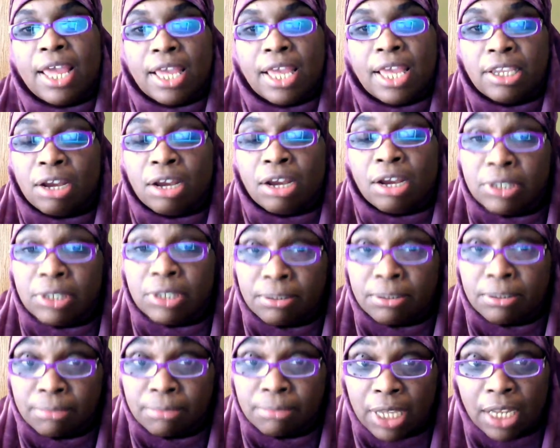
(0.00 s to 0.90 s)
and young
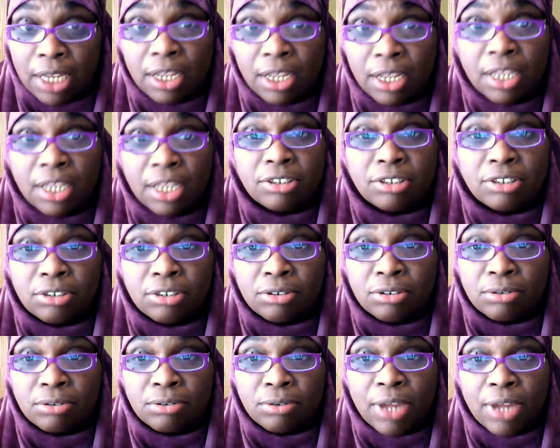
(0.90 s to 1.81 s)
Muslim men
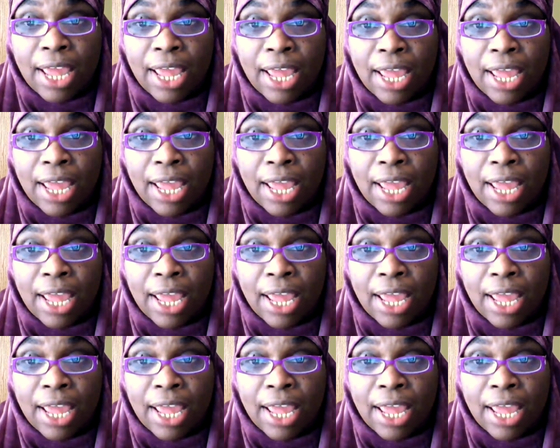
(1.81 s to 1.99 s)
to,